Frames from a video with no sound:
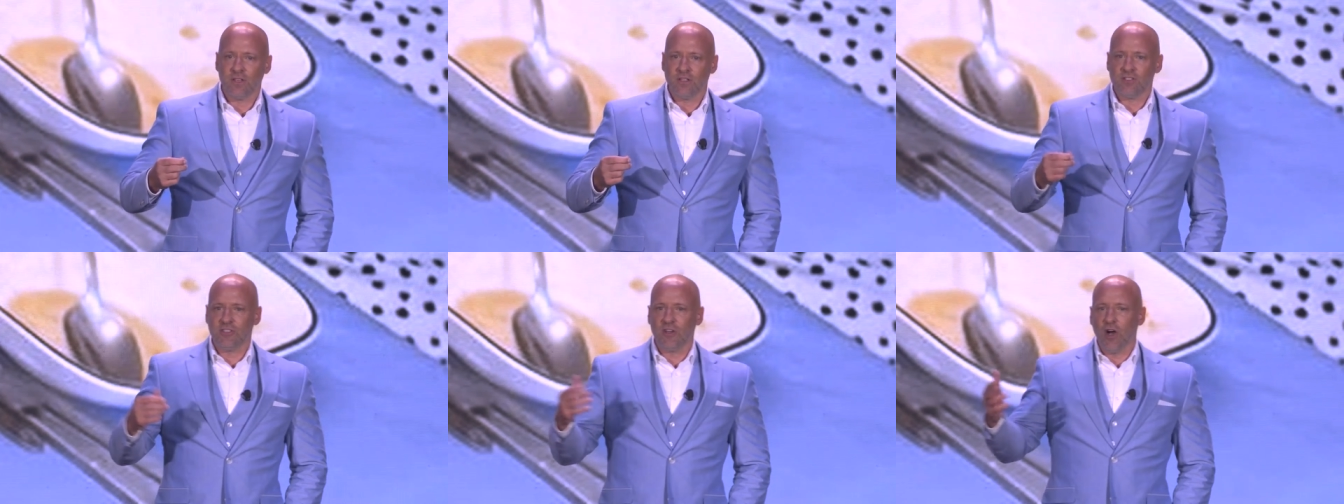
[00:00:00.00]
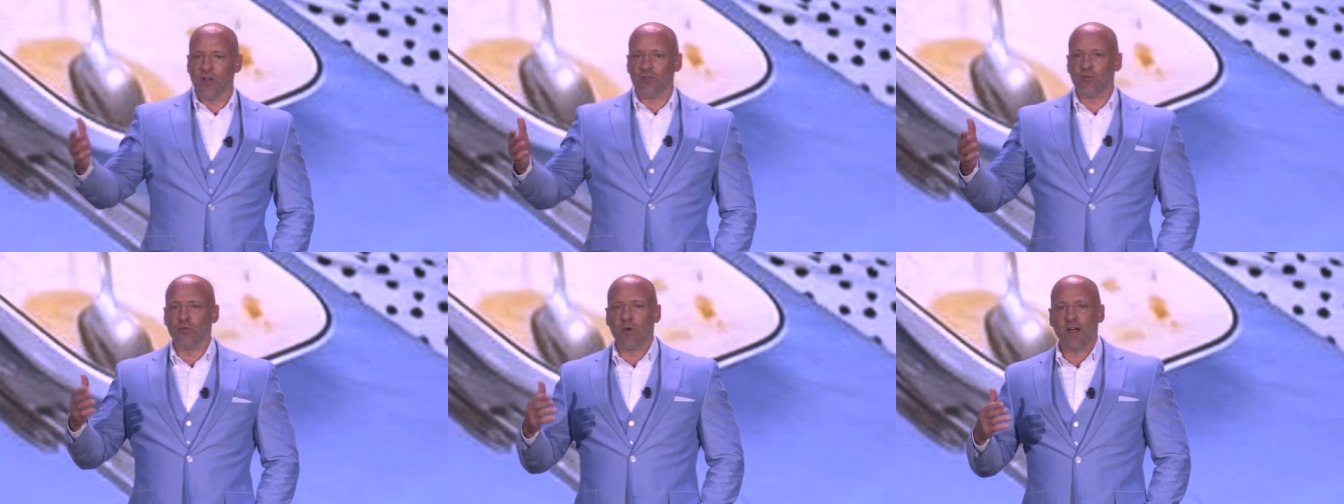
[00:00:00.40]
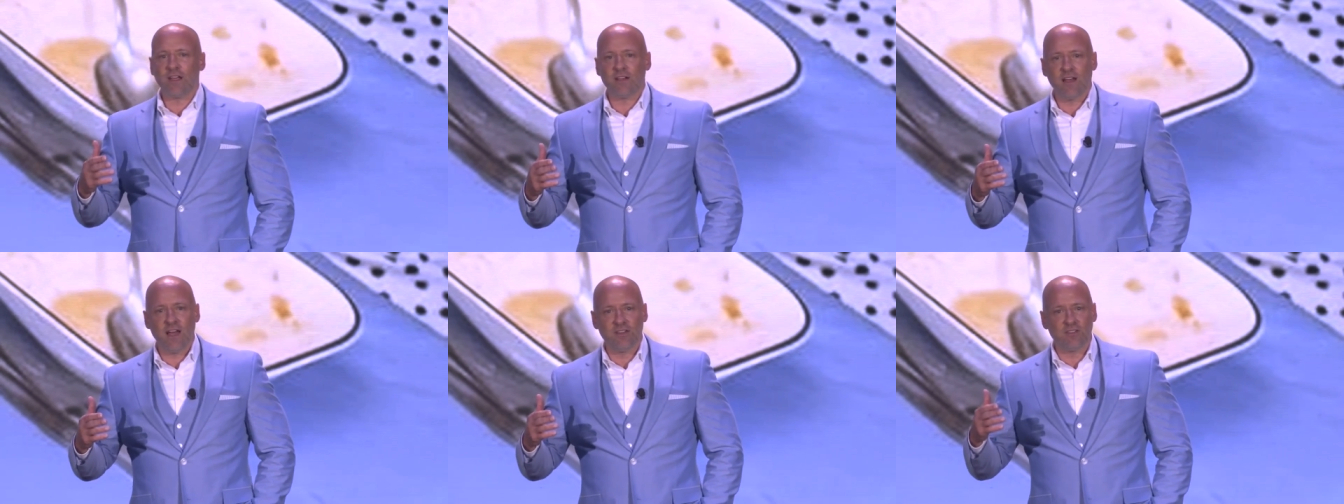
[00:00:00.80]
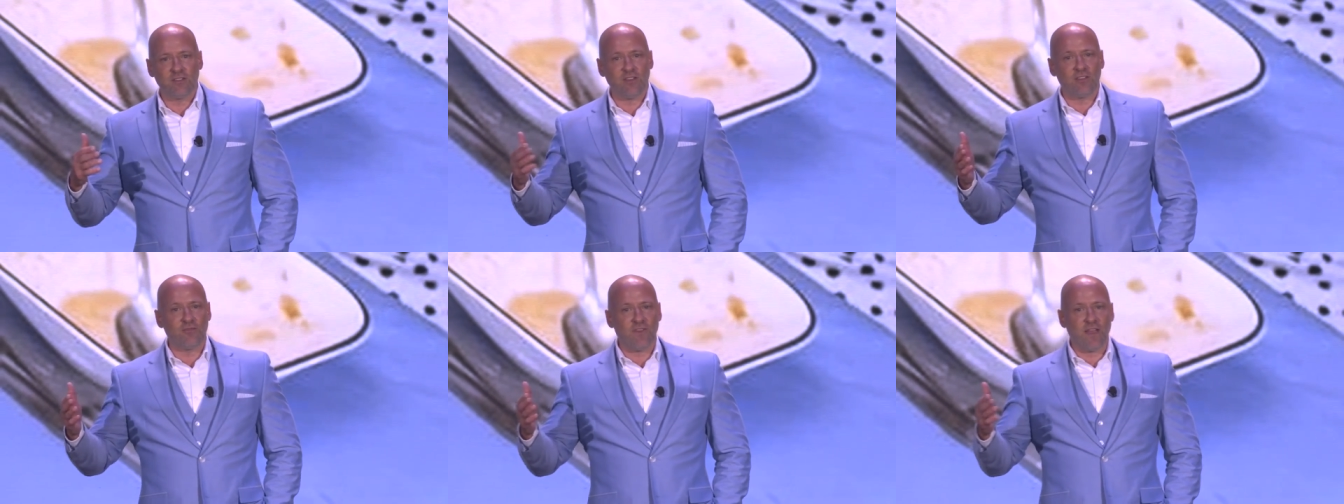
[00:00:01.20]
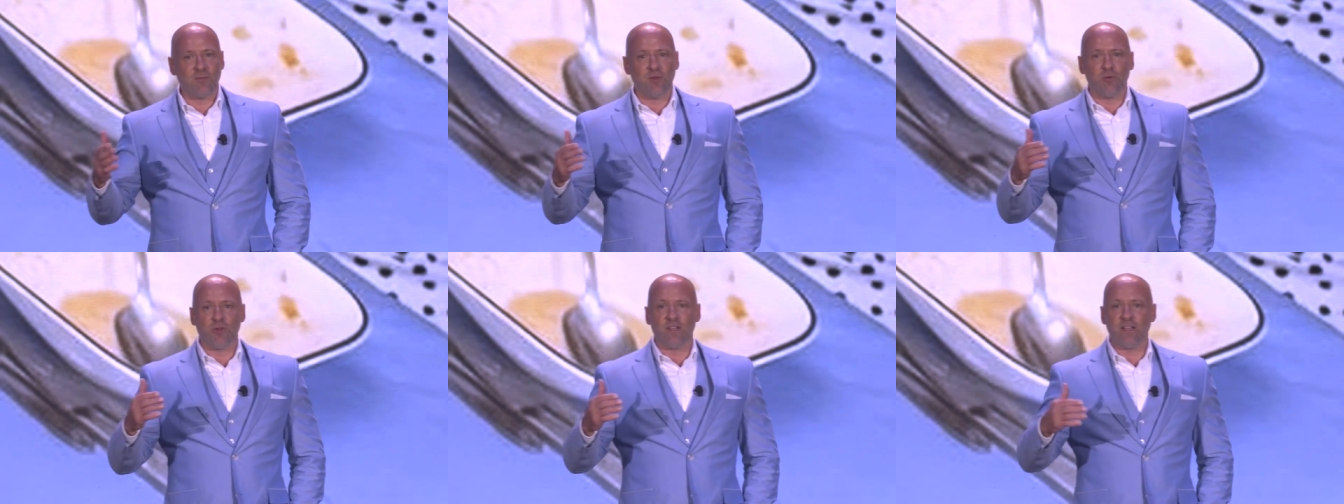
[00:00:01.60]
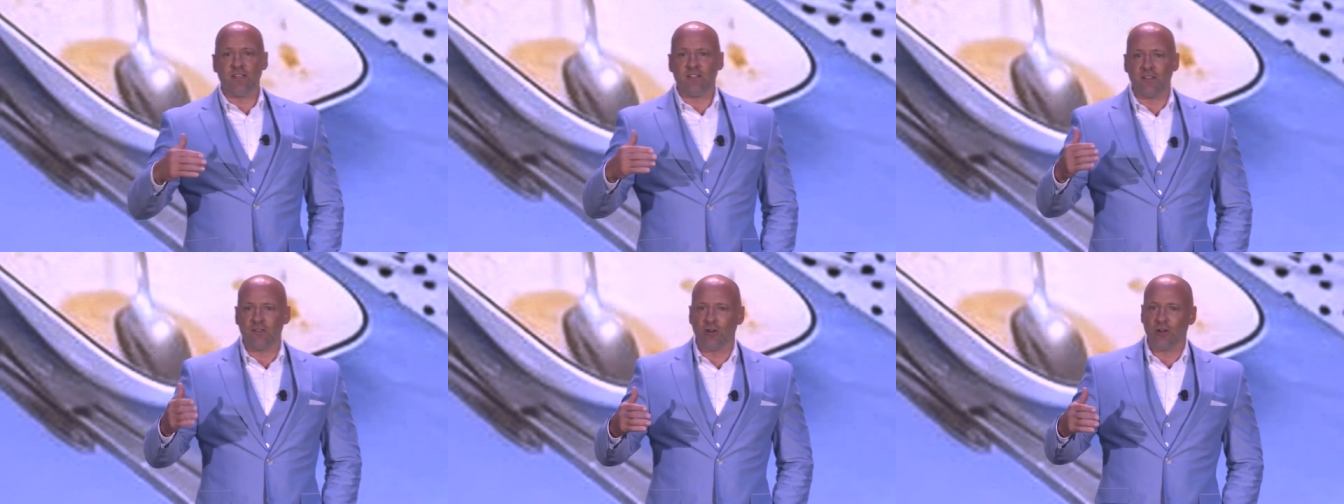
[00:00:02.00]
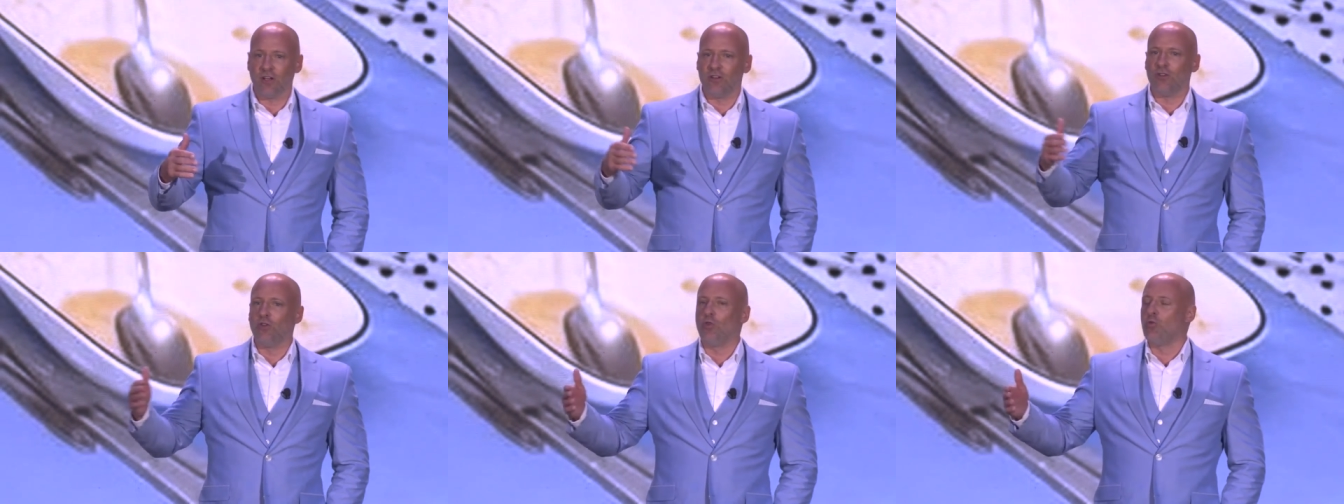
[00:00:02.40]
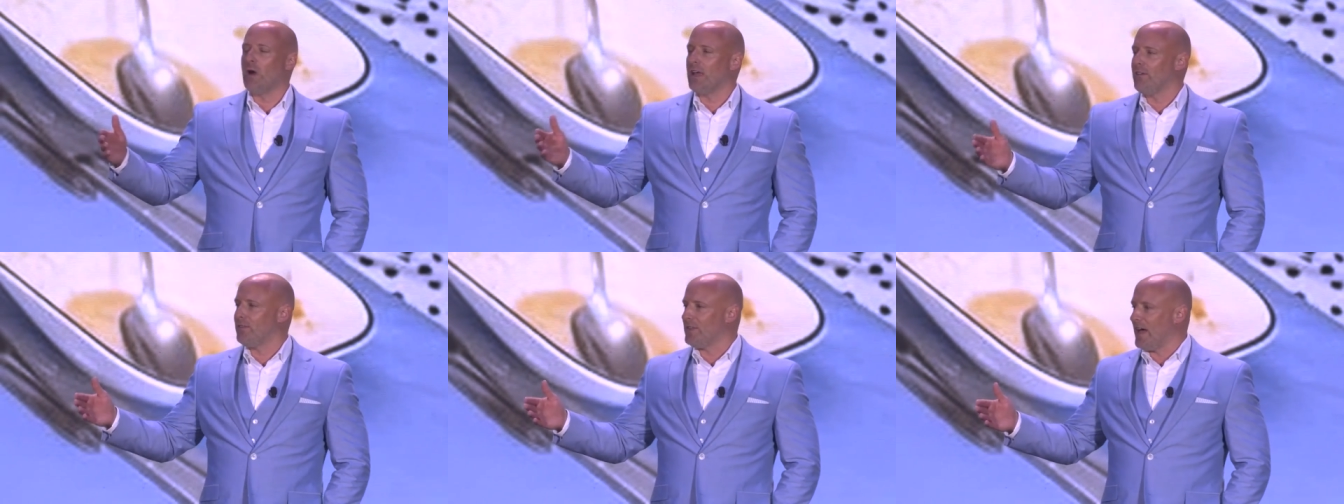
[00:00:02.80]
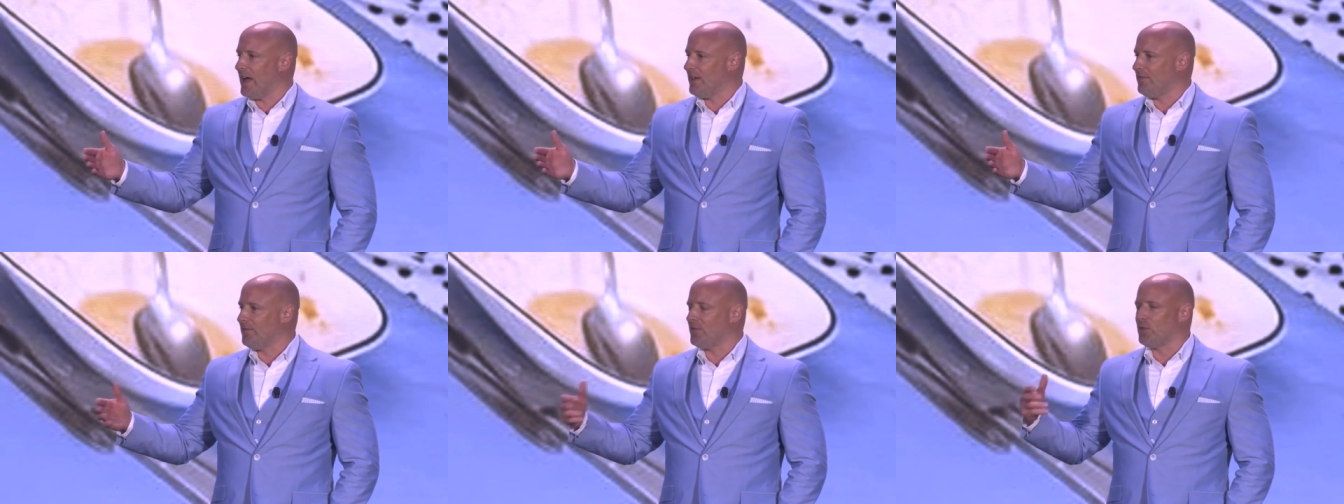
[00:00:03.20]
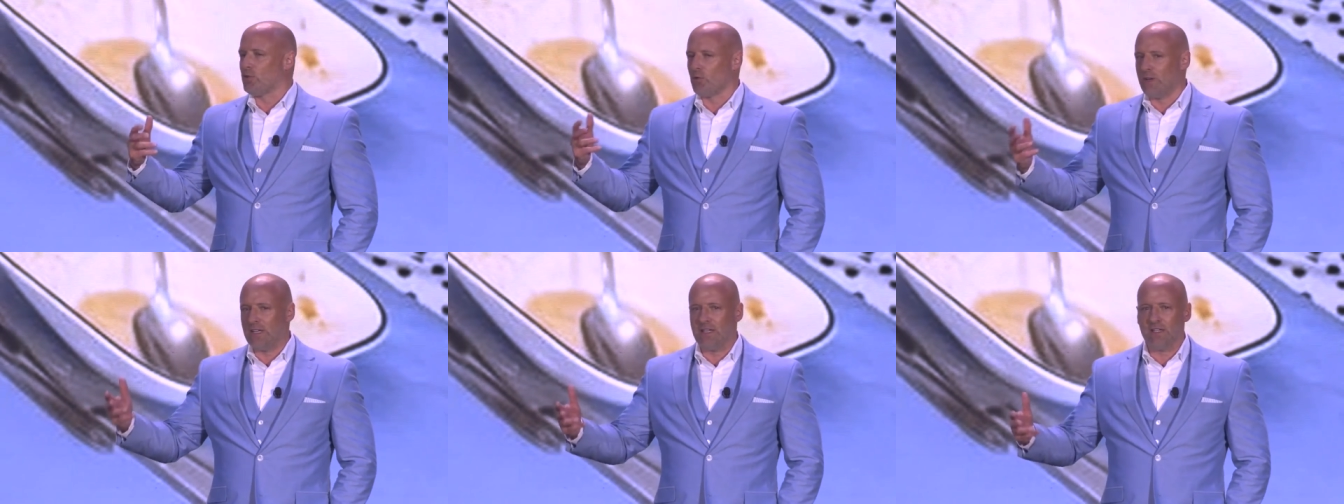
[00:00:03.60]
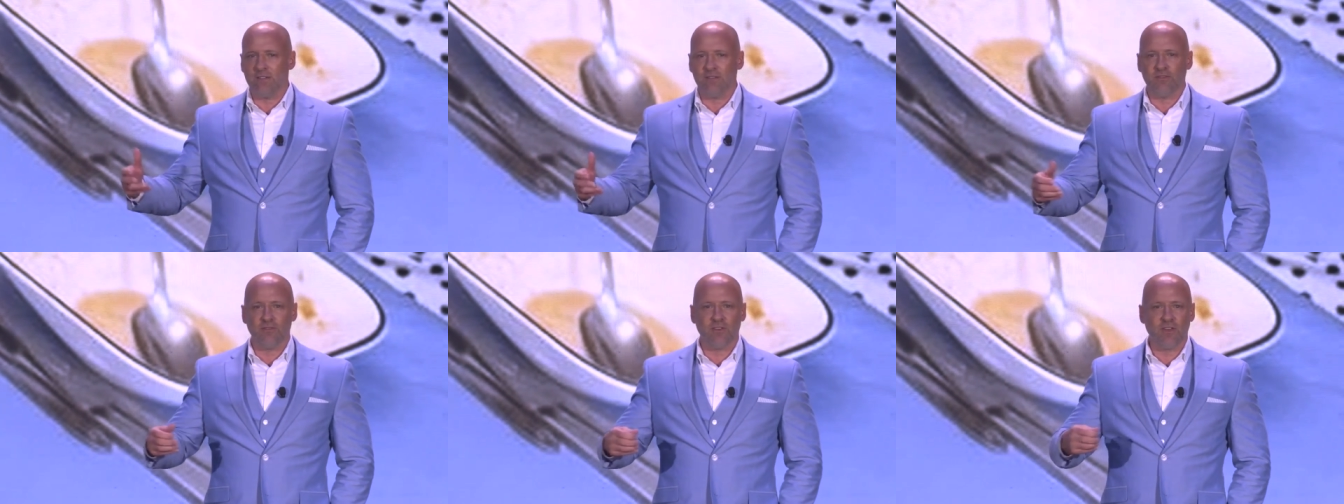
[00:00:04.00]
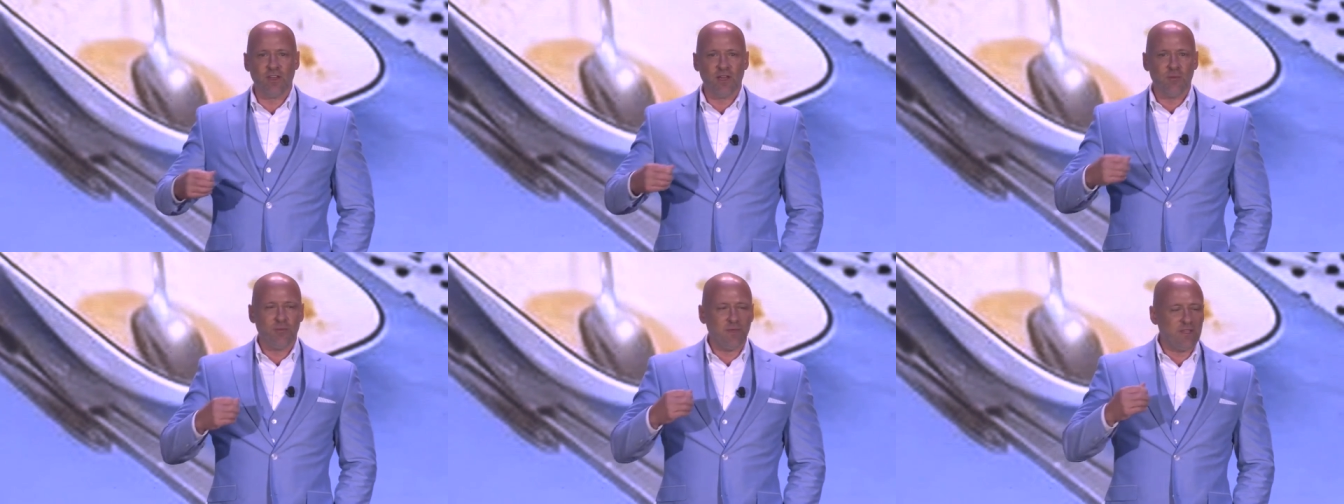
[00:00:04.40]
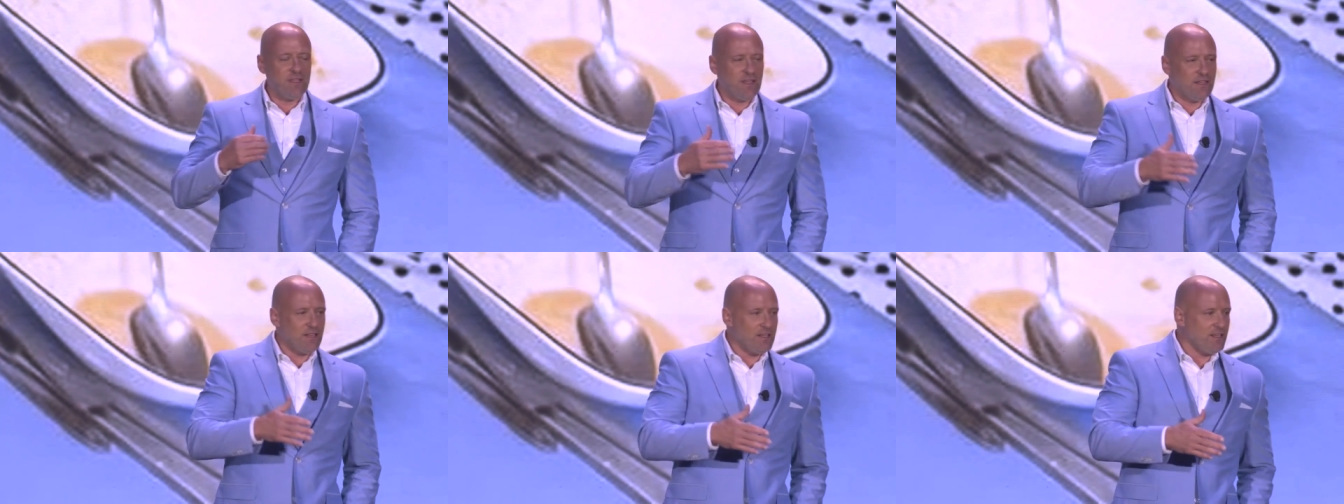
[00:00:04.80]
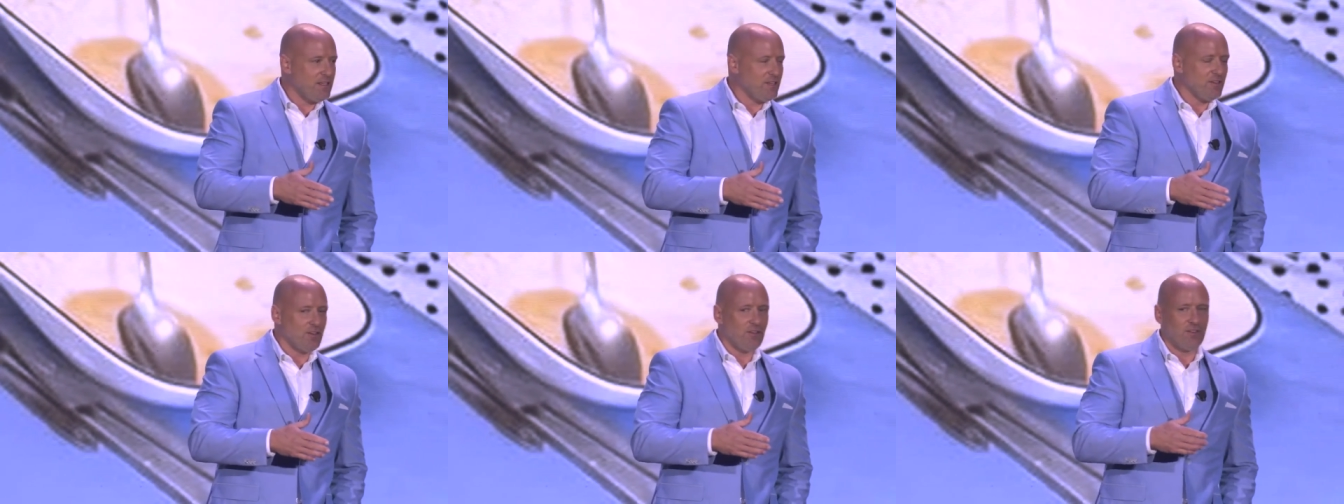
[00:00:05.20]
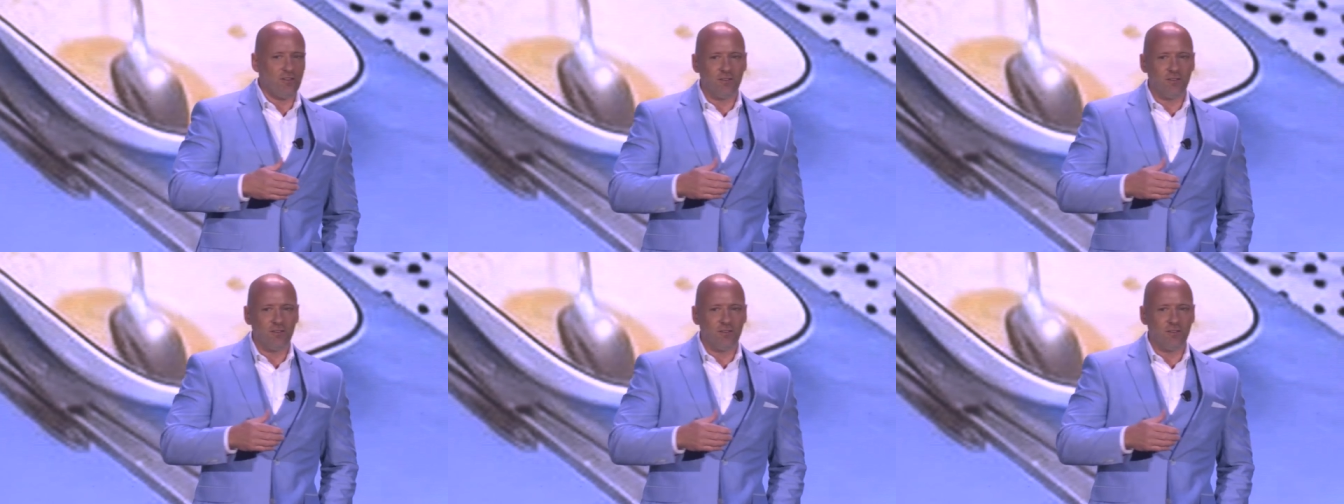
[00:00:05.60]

She also recognized that this family would need to learn a new way of life, grieve, begin to heal,